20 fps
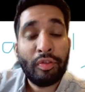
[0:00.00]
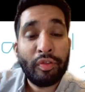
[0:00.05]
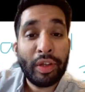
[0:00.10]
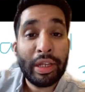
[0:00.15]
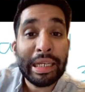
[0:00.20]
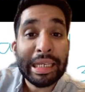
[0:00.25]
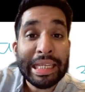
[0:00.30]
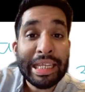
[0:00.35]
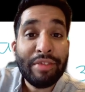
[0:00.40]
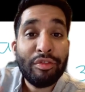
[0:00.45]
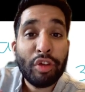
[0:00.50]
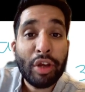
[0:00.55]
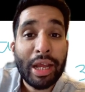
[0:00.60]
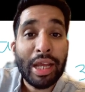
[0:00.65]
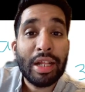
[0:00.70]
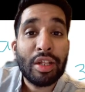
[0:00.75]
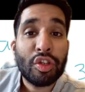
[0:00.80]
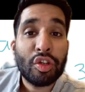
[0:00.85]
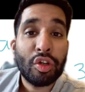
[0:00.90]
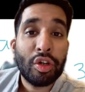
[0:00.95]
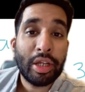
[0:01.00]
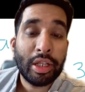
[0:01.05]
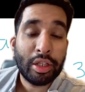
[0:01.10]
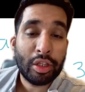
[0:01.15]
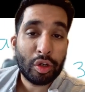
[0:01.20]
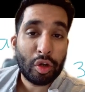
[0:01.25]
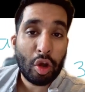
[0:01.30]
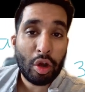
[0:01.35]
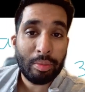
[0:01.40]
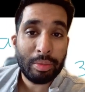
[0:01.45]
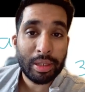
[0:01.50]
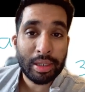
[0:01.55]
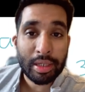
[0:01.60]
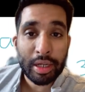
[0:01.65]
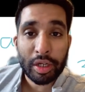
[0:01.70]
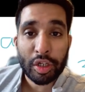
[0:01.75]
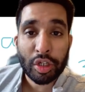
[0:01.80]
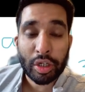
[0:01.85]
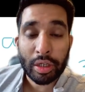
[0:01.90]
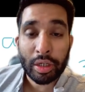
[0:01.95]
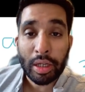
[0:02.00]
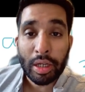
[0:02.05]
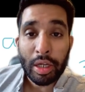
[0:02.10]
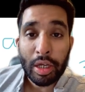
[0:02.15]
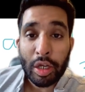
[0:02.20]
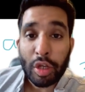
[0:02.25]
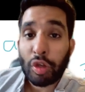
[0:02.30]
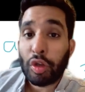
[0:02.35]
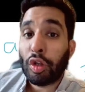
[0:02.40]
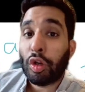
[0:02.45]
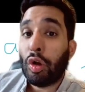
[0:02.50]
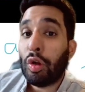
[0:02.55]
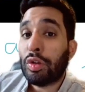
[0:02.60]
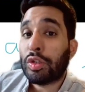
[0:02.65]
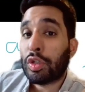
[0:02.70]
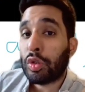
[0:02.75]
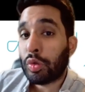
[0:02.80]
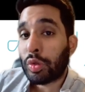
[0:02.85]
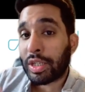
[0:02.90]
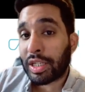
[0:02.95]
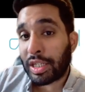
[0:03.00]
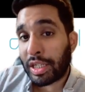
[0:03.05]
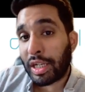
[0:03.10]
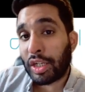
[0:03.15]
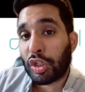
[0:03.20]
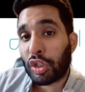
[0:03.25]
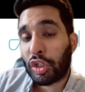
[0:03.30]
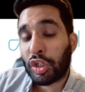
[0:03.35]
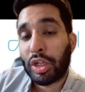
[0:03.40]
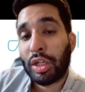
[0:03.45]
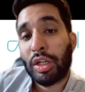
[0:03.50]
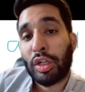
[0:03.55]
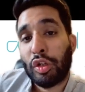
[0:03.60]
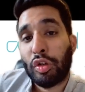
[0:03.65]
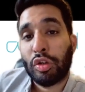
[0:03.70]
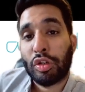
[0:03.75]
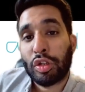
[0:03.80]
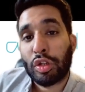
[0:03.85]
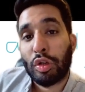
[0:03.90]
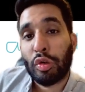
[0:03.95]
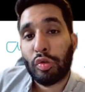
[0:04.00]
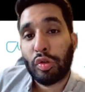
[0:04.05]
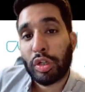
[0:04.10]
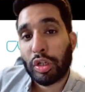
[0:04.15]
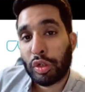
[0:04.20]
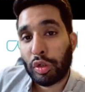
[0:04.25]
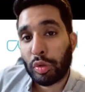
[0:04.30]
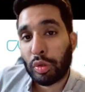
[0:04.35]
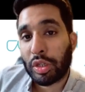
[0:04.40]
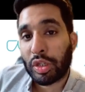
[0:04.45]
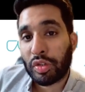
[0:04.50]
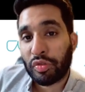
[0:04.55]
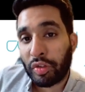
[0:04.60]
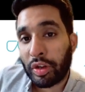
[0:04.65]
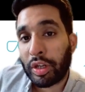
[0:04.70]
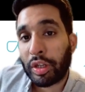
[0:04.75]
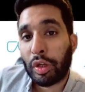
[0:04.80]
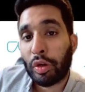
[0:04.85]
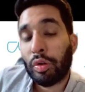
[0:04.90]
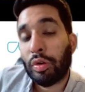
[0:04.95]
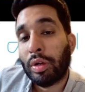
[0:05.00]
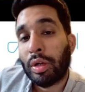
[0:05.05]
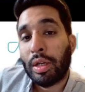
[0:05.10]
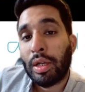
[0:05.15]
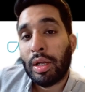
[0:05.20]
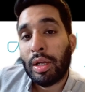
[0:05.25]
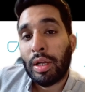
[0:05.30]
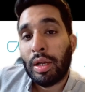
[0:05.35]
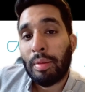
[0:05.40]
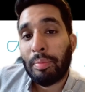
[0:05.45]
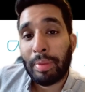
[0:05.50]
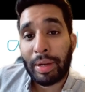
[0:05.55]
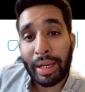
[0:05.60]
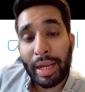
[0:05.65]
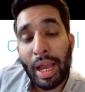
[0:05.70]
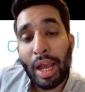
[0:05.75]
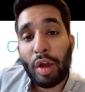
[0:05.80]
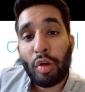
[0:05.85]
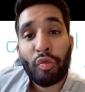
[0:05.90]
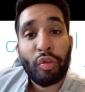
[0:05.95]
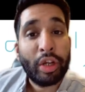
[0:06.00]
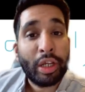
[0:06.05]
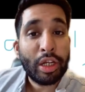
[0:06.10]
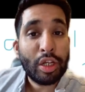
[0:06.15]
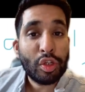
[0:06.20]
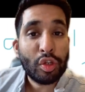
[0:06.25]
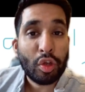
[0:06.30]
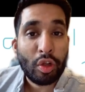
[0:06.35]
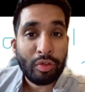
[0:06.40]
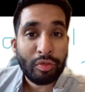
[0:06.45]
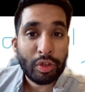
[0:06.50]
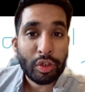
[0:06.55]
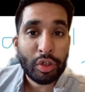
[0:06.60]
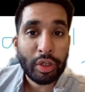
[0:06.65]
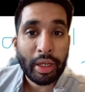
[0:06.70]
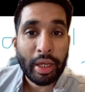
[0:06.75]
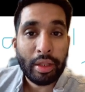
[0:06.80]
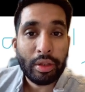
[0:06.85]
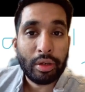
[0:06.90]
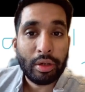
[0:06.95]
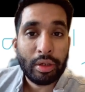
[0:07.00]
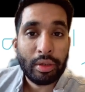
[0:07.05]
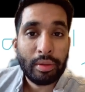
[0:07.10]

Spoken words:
and leave your answer in the comment section. You can also stitch your solution to this video. But now we're going to solve it together.